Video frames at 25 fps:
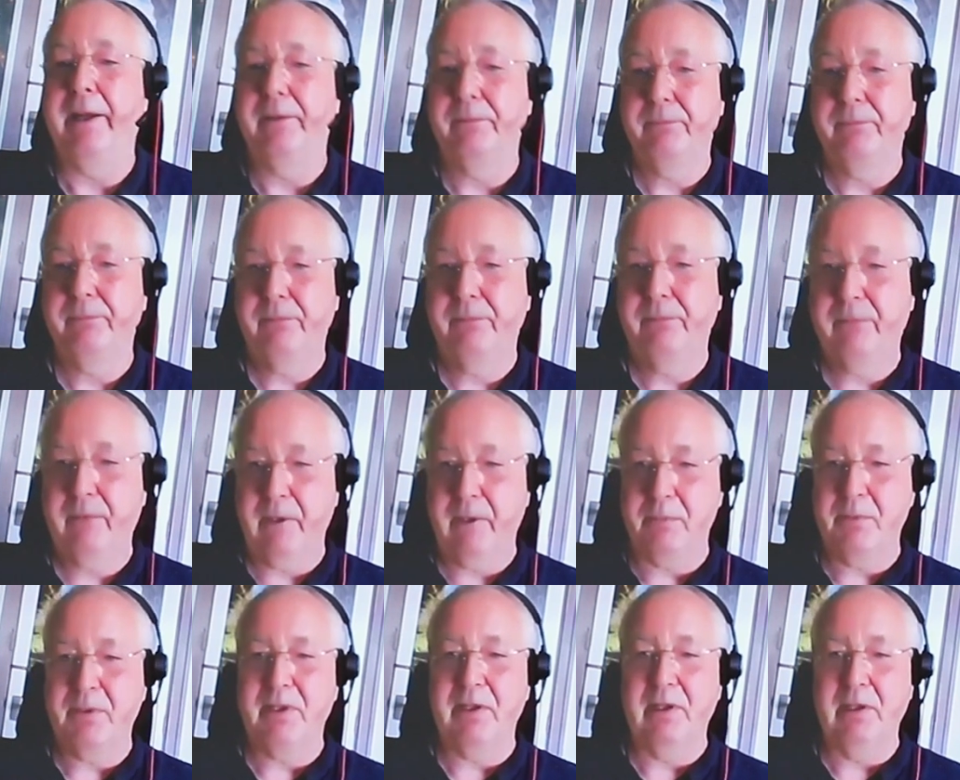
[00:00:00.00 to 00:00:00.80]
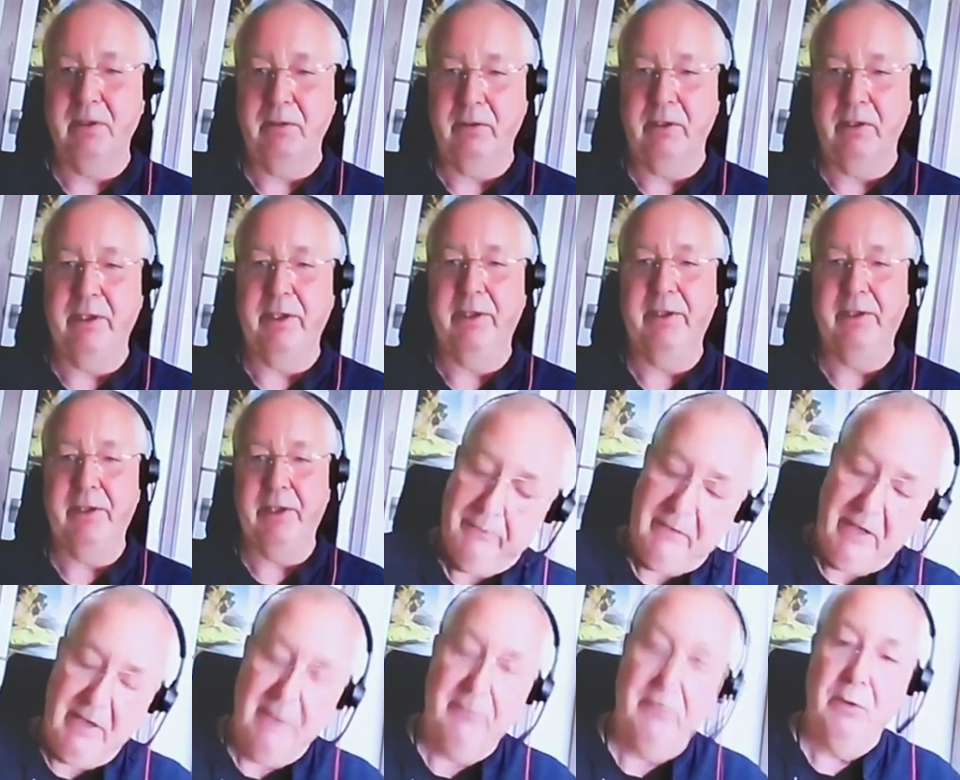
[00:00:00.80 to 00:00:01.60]
Yeah, absolutely.
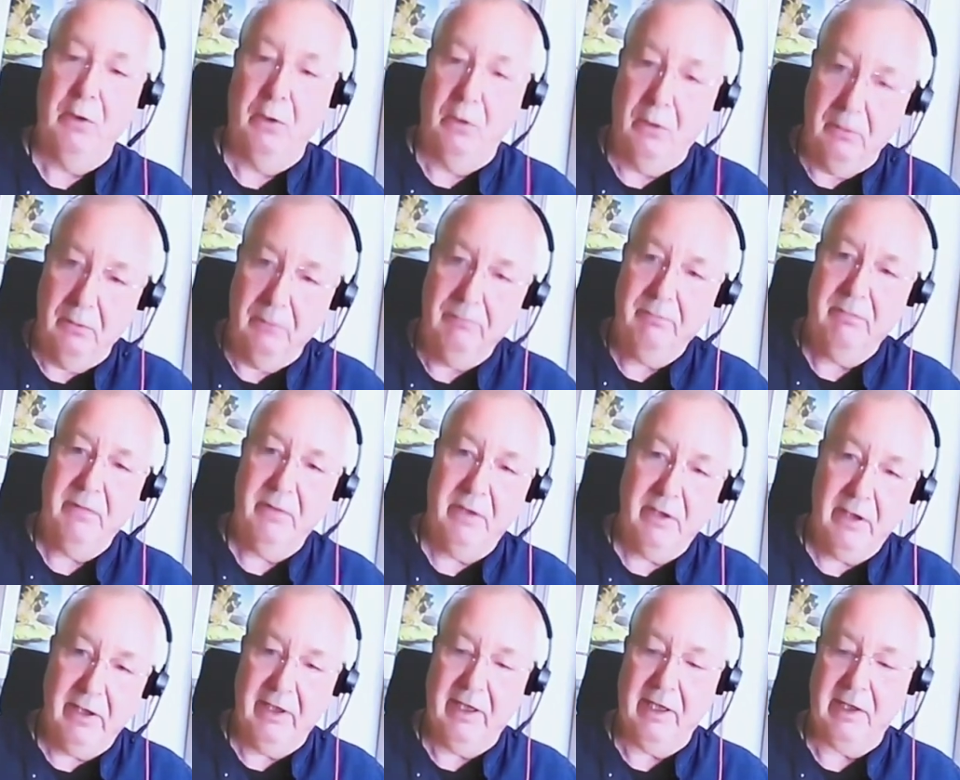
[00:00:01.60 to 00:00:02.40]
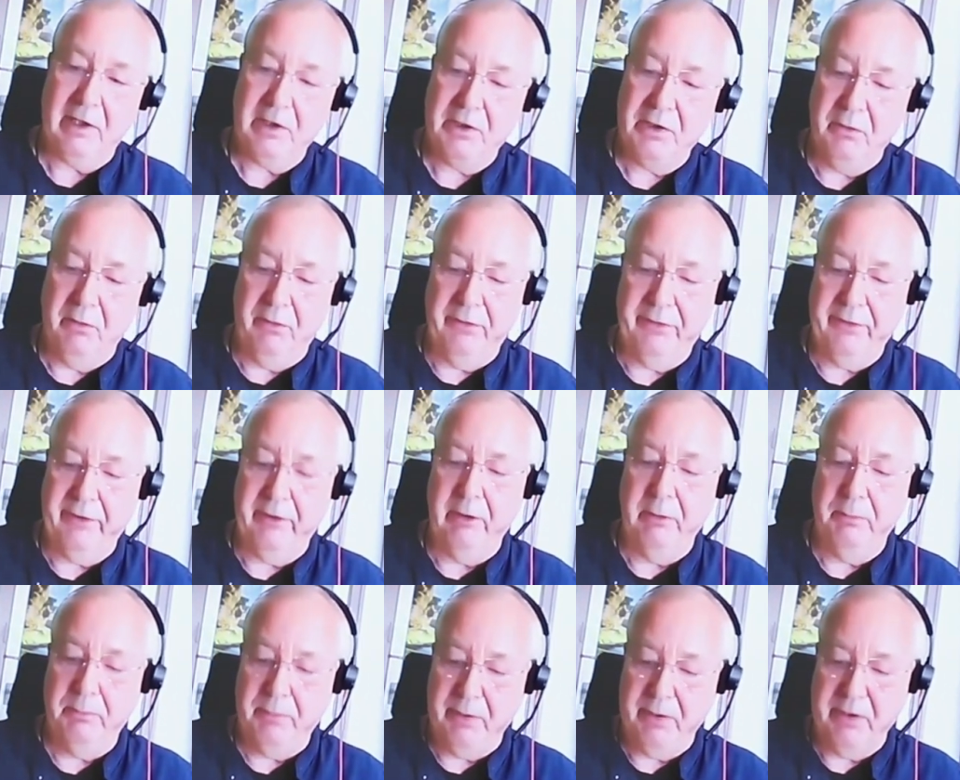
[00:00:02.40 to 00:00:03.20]
If not an actual
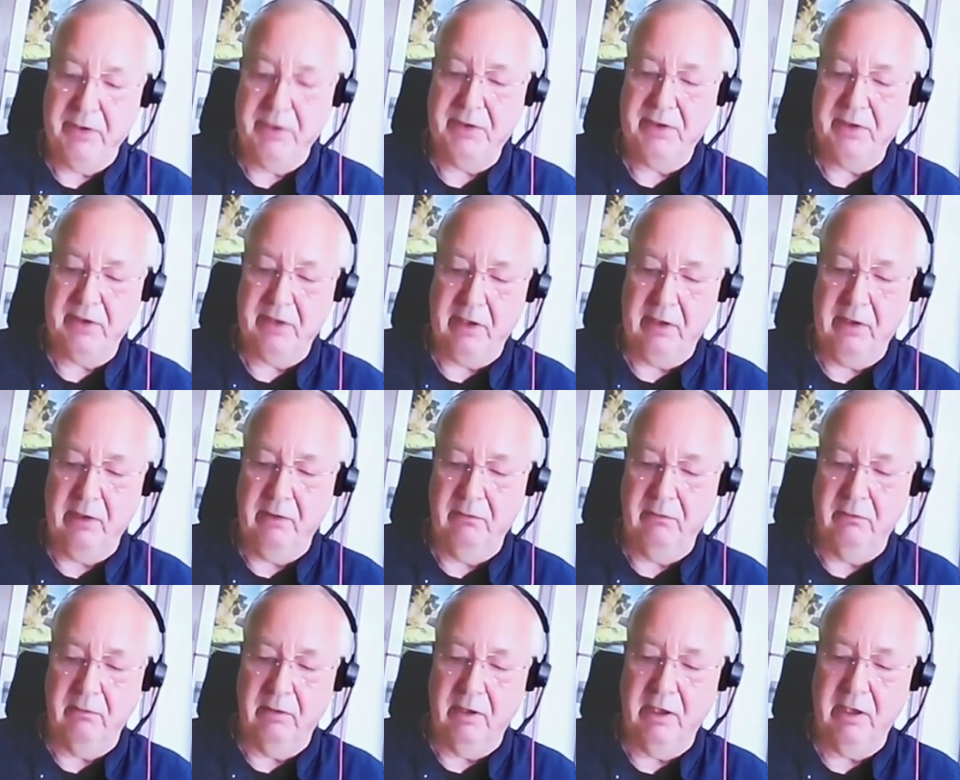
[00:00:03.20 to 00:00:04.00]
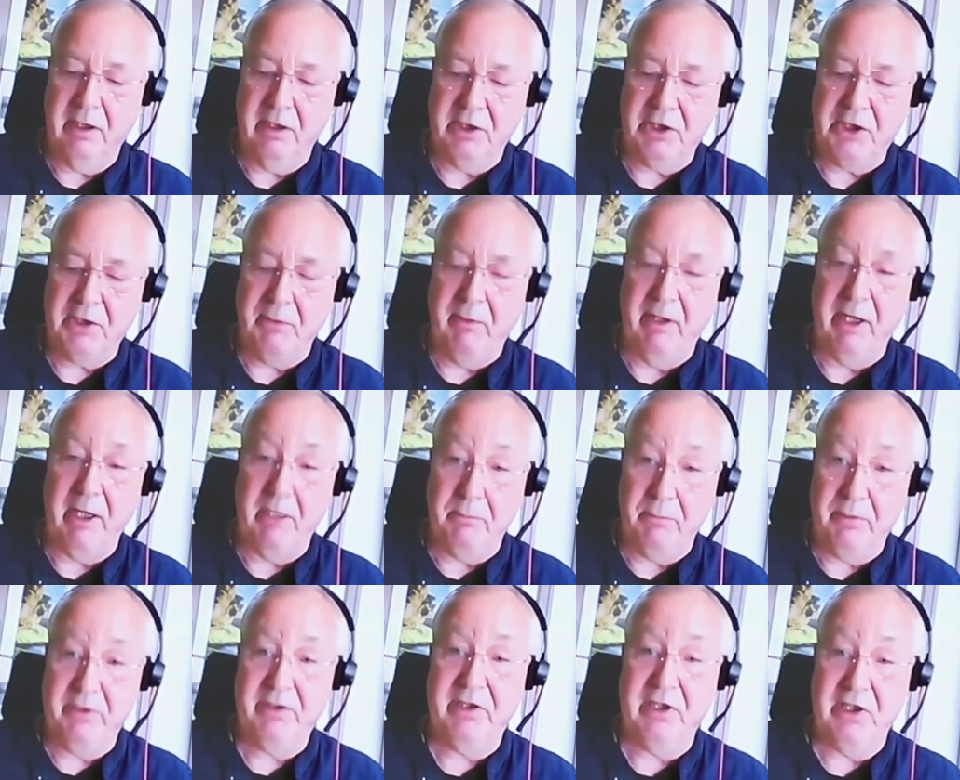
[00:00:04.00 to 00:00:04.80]
therapist, then a
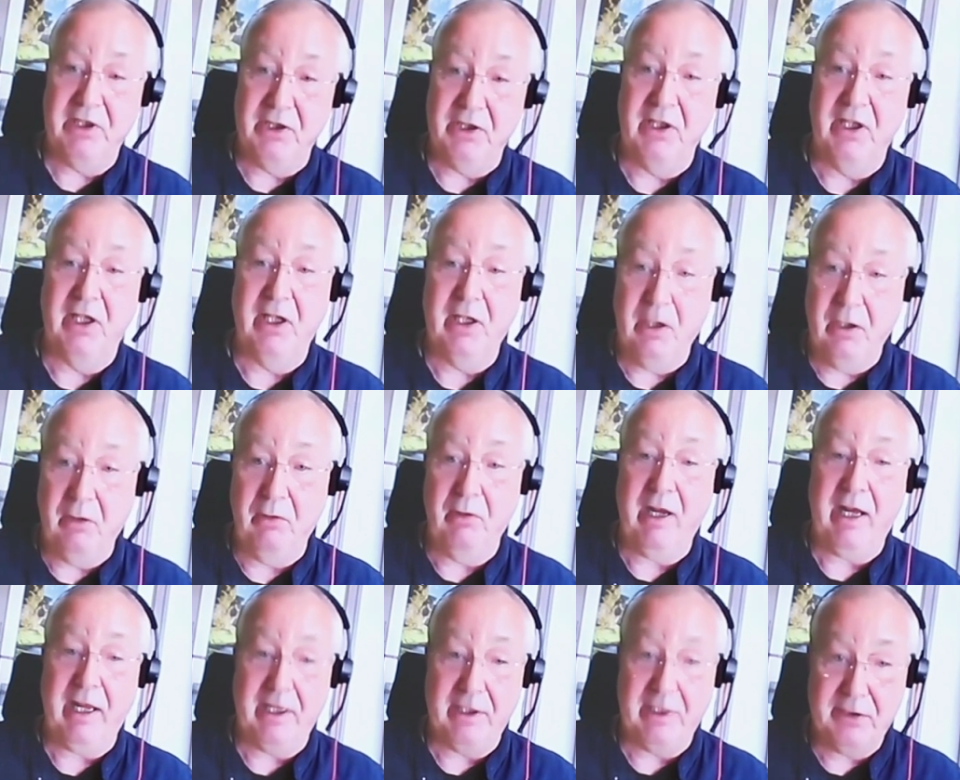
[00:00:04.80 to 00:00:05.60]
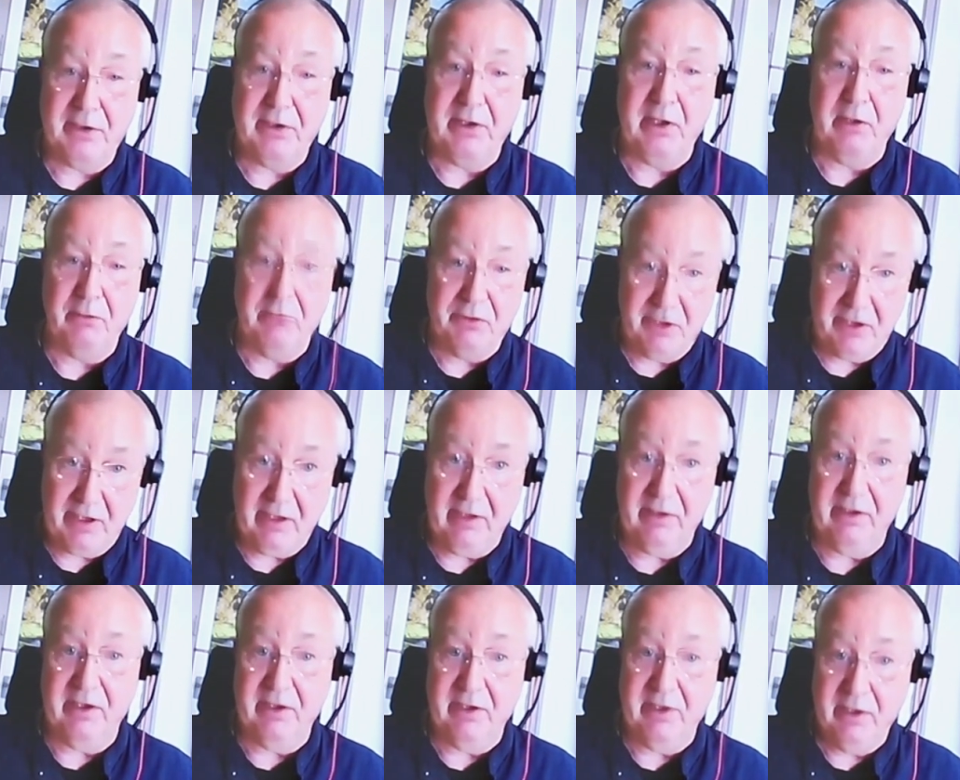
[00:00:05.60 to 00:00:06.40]
shamanic practitioner who has
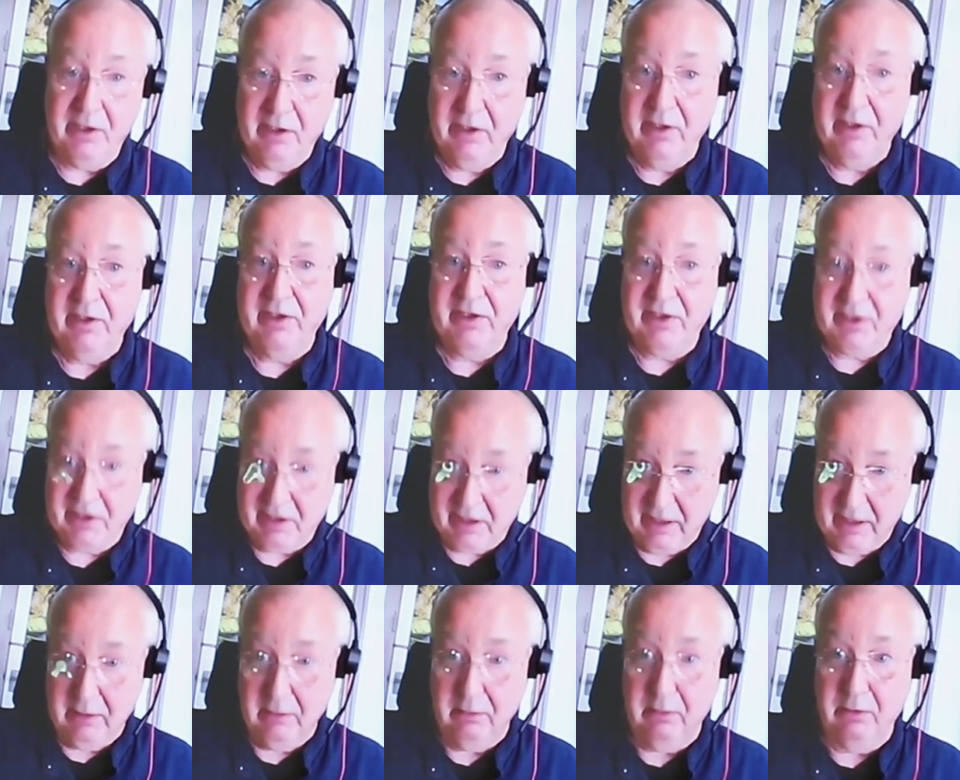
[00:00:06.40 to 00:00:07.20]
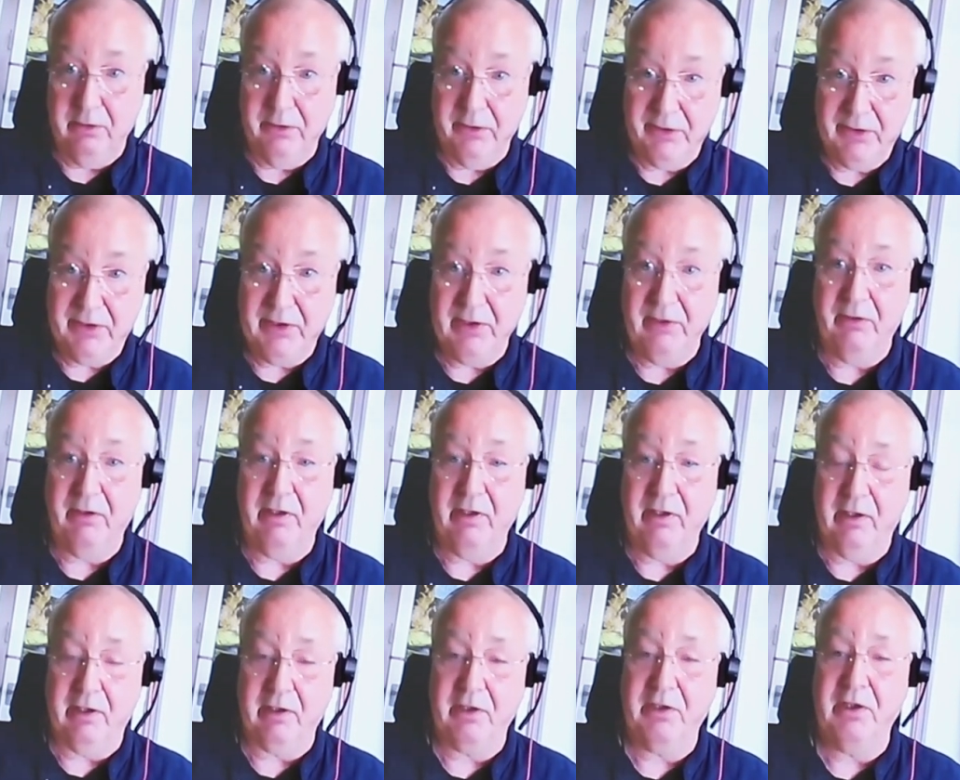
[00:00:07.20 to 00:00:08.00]
those kind of skills,
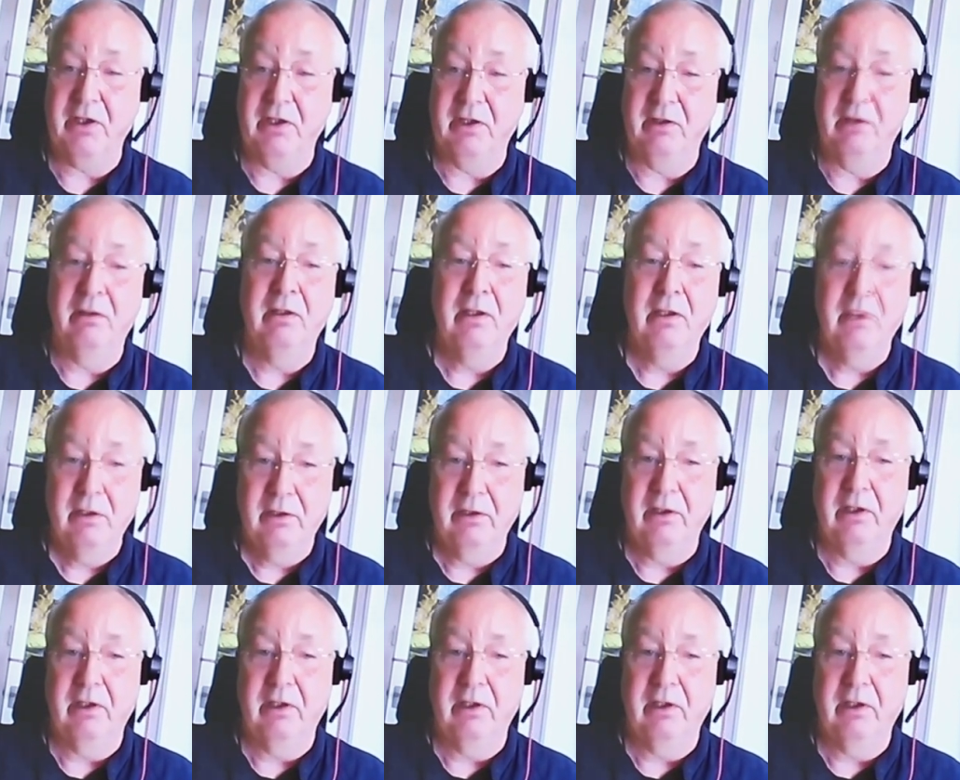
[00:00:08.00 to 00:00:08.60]
who can actually